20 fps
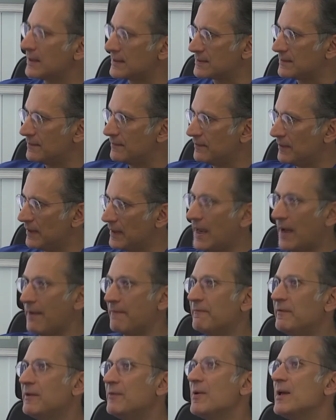Yes.
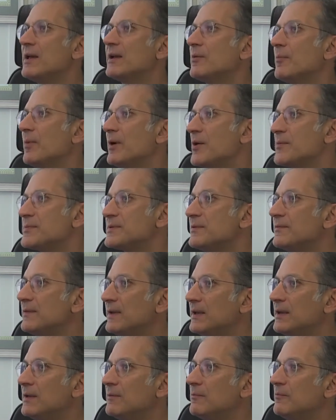Yeah. We make a
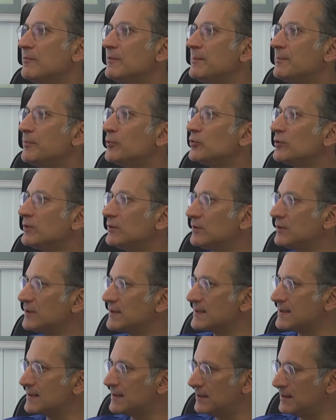biopsy. We put
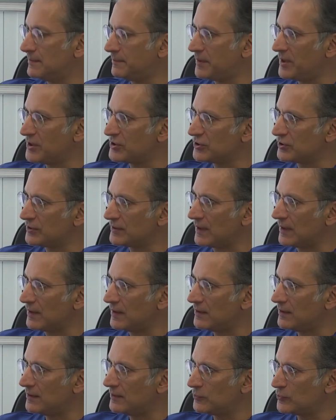this patient
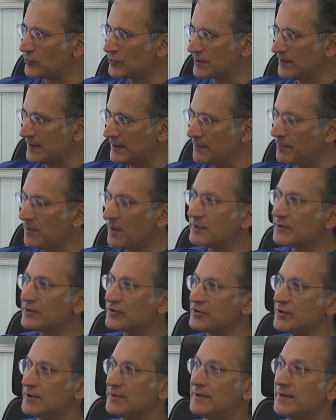to sleep under
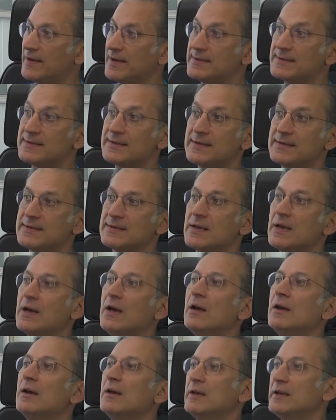general
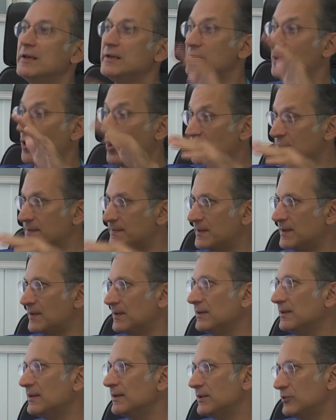anesthesia in the
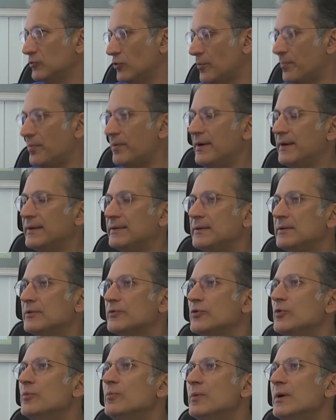hospital, in the operating
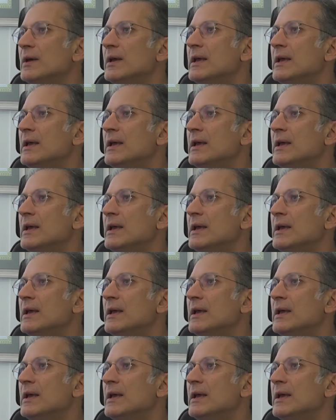room.